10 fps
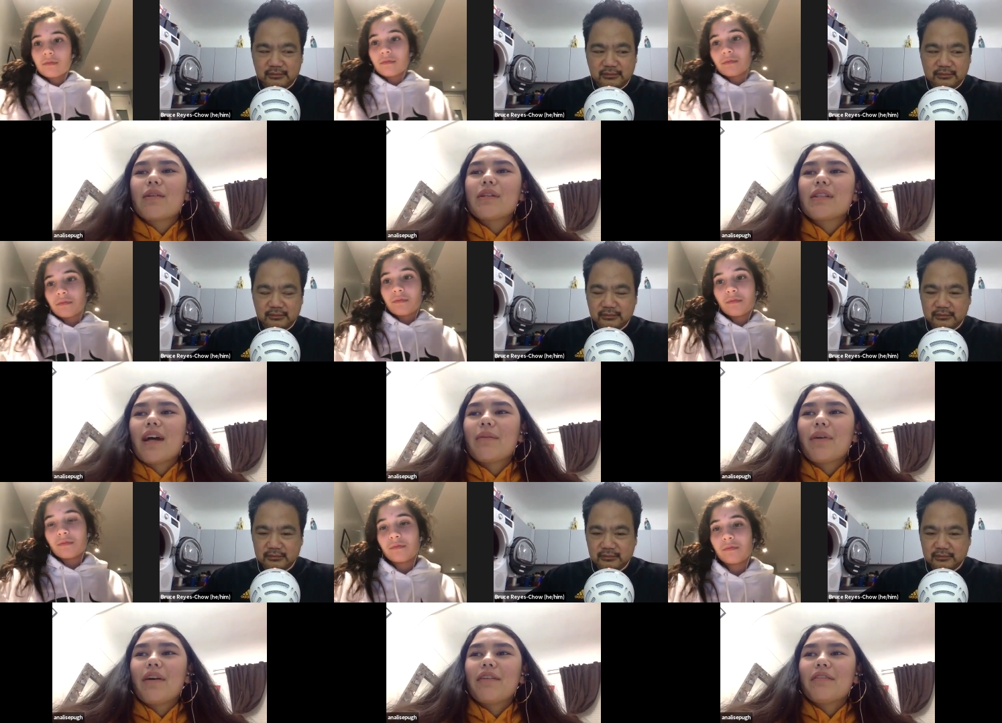Speaker 1: what type
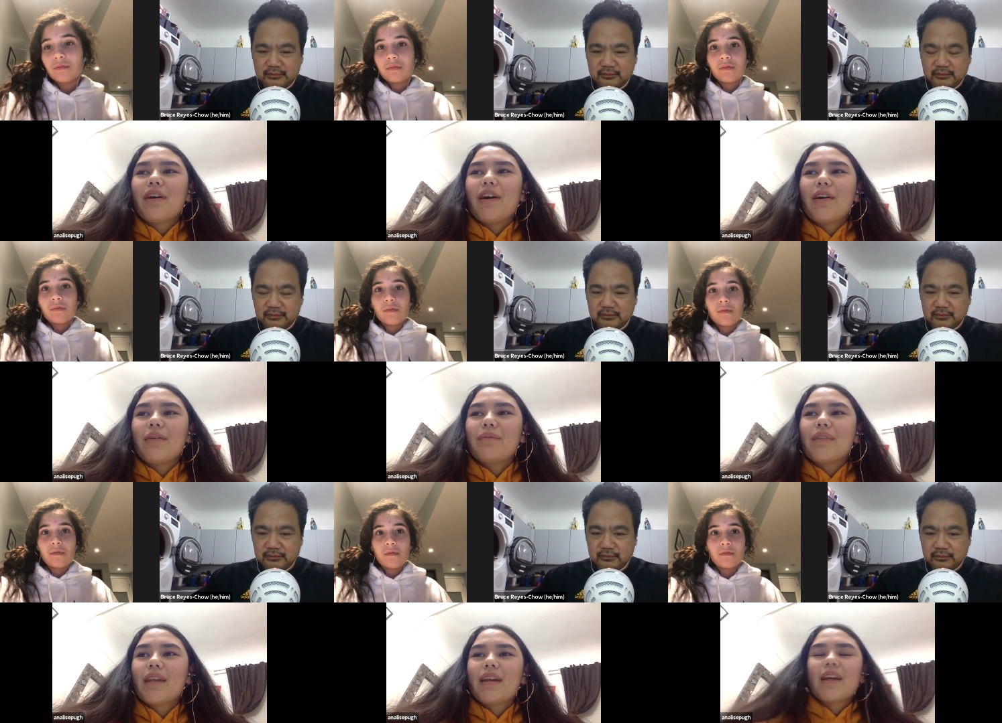of
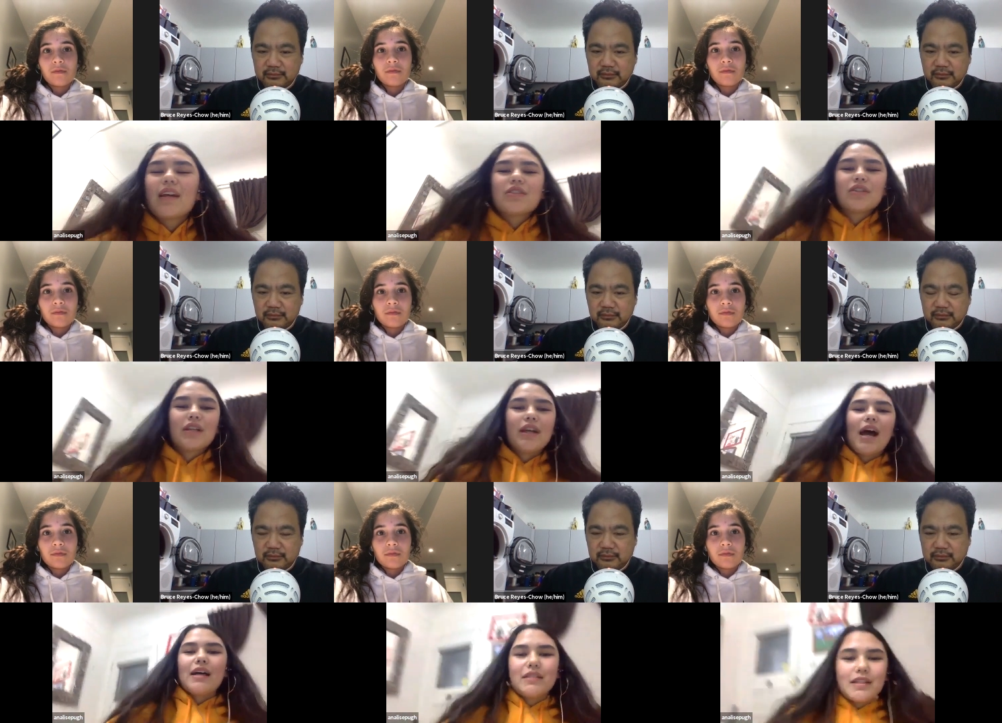cancer he
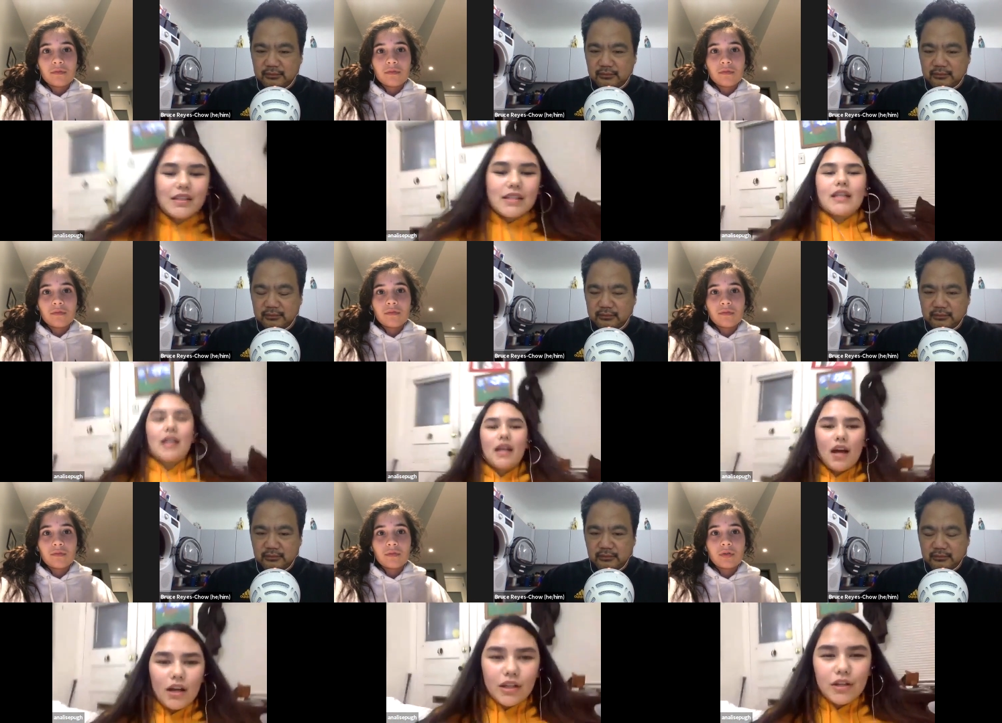has. He has like
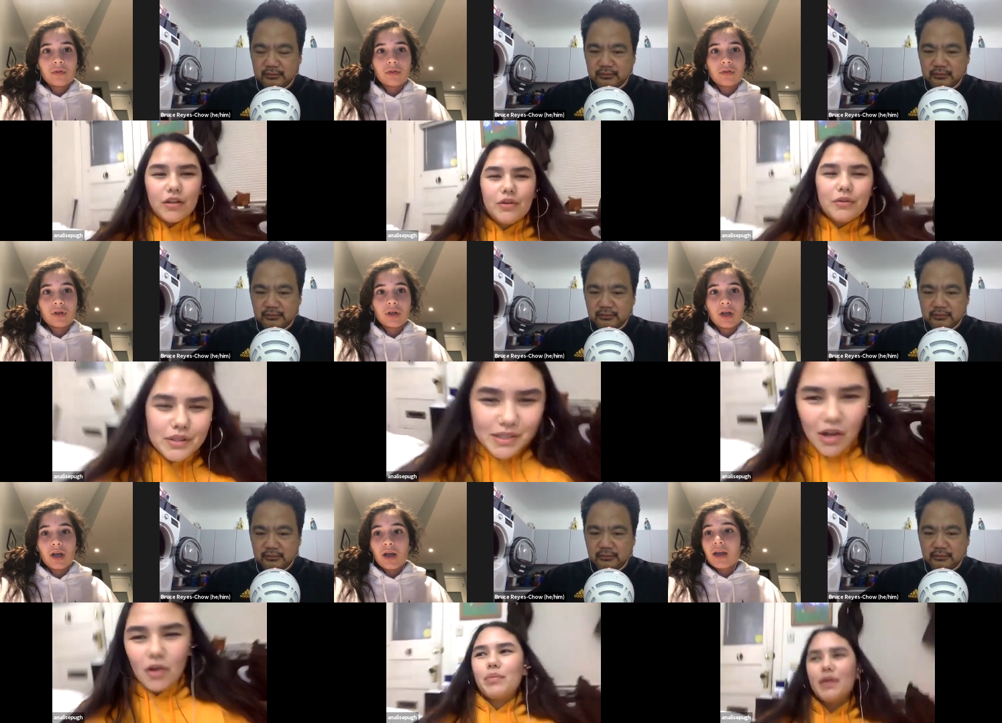acute
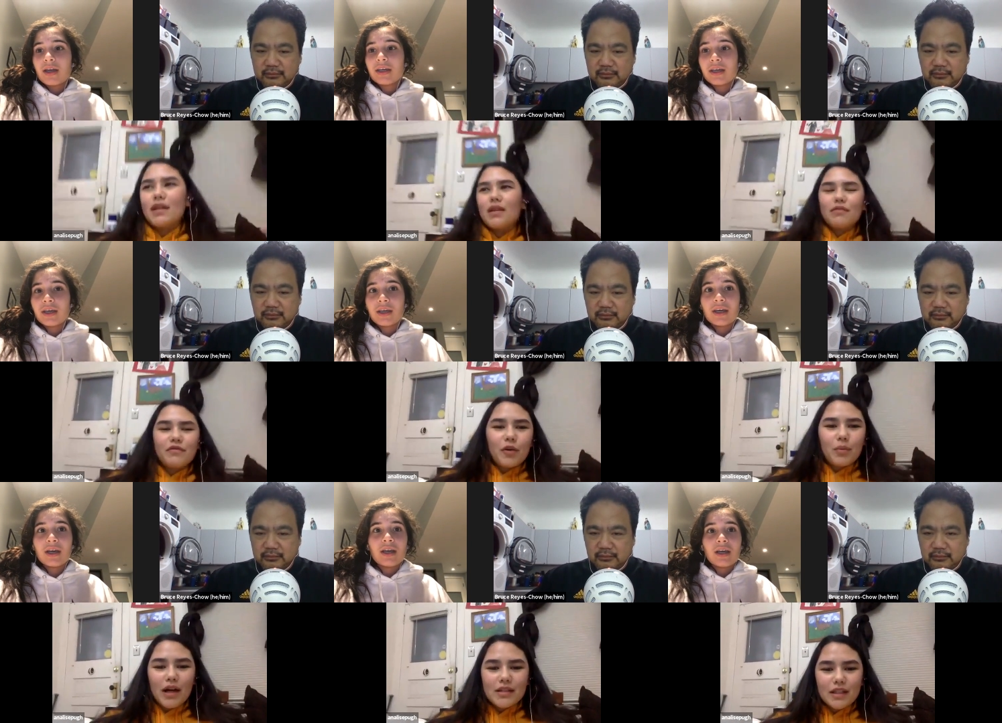cell B
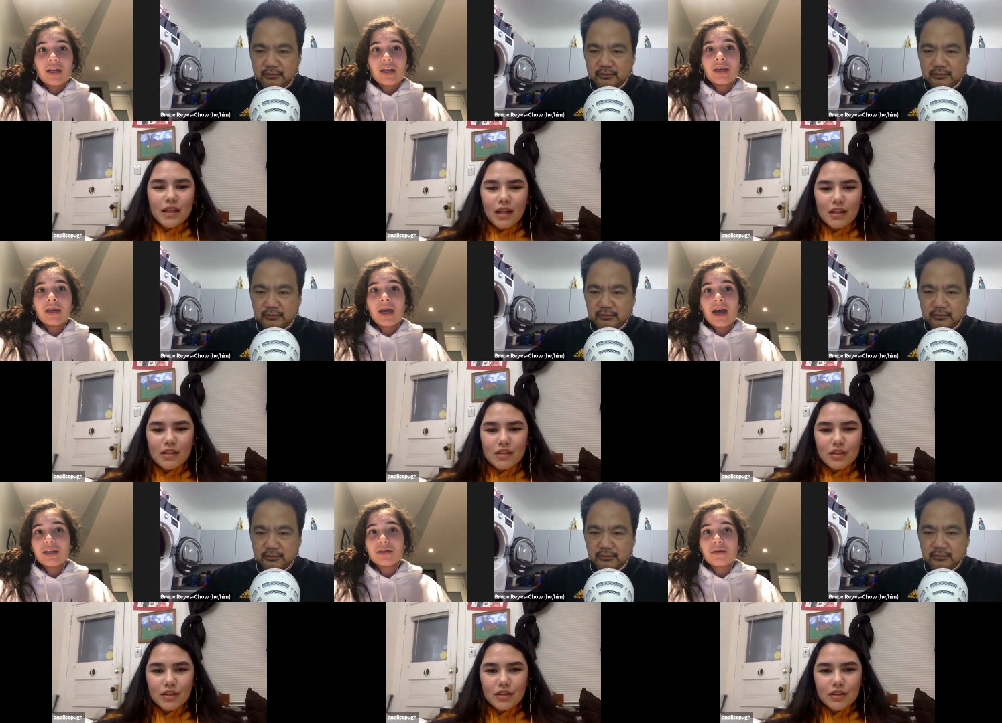lymphoblastic cancer.
Speaker 2: He
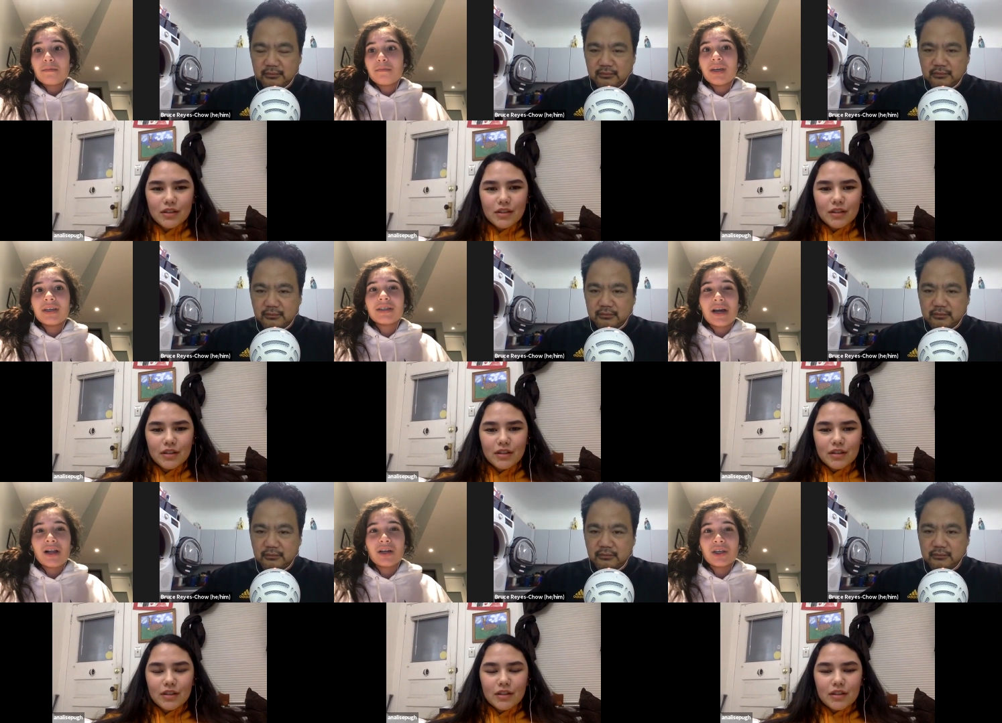has
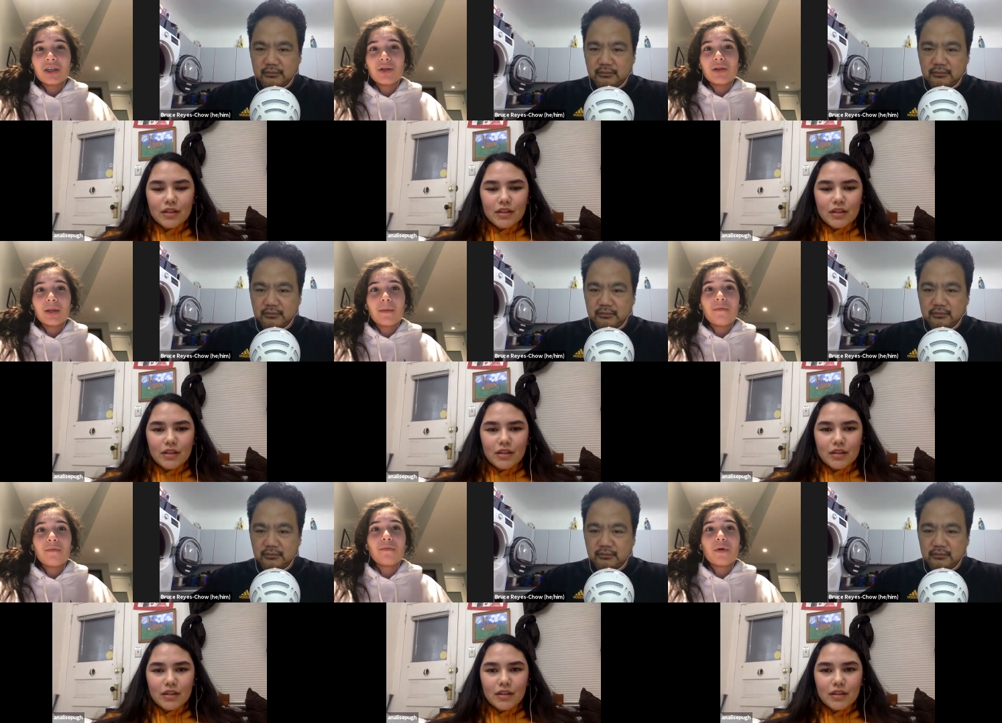B-Cell Acute
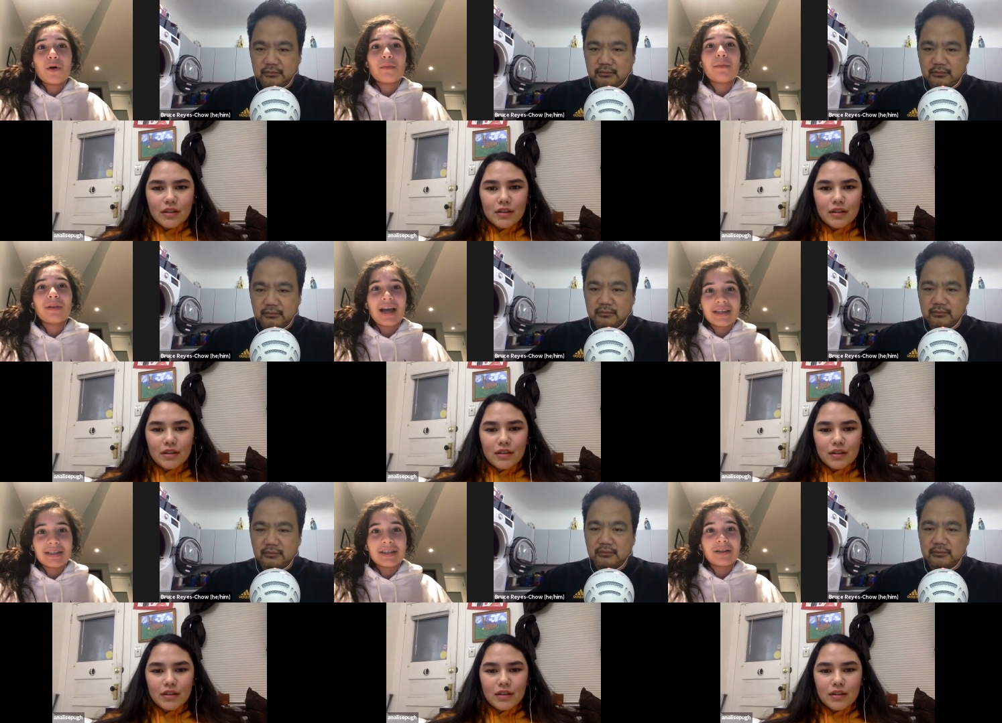
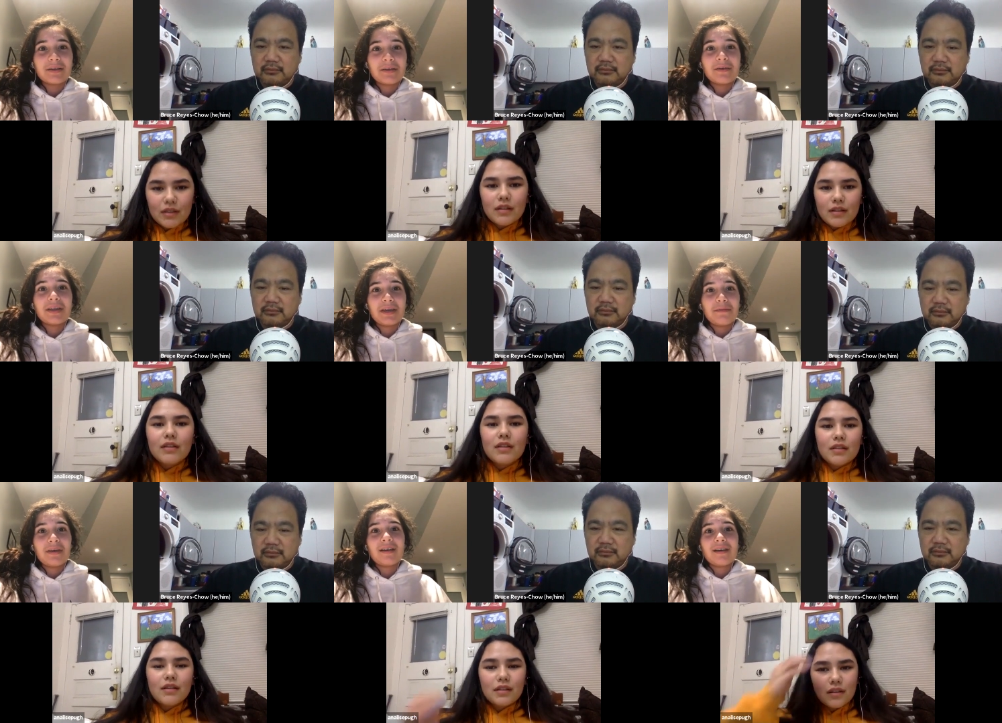Lymphoblastic
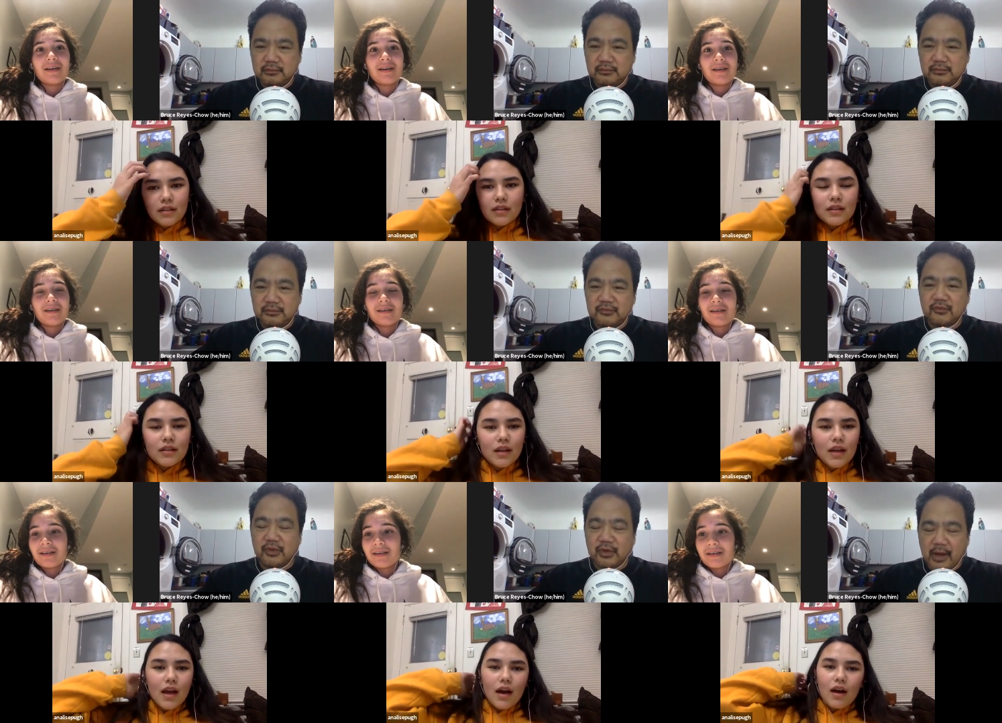Leukemia.
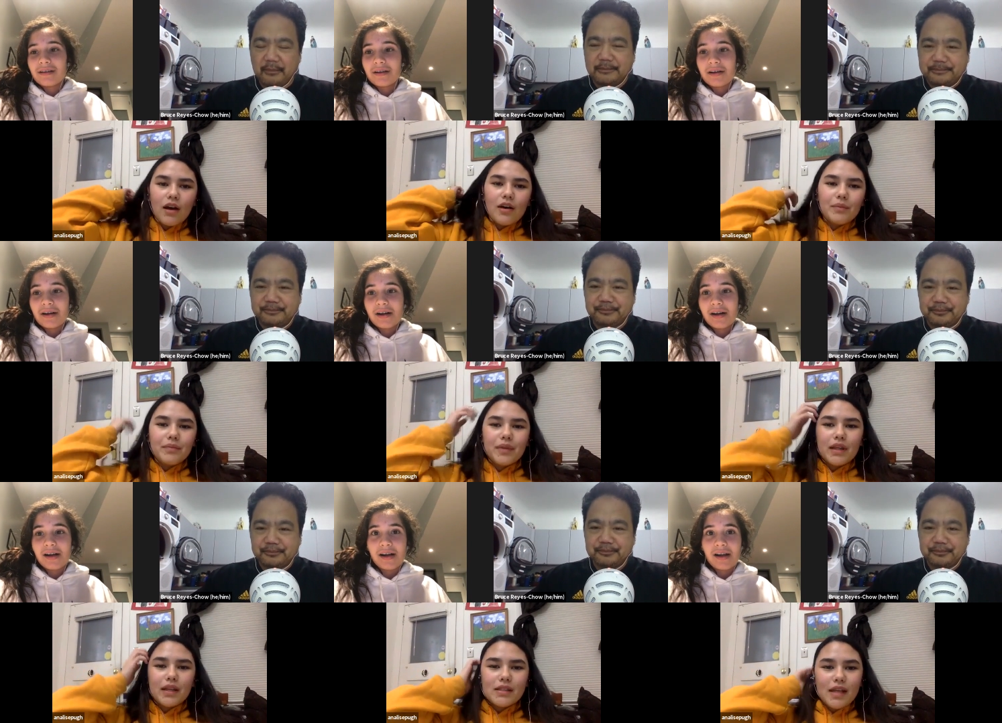
Speaker 1: He's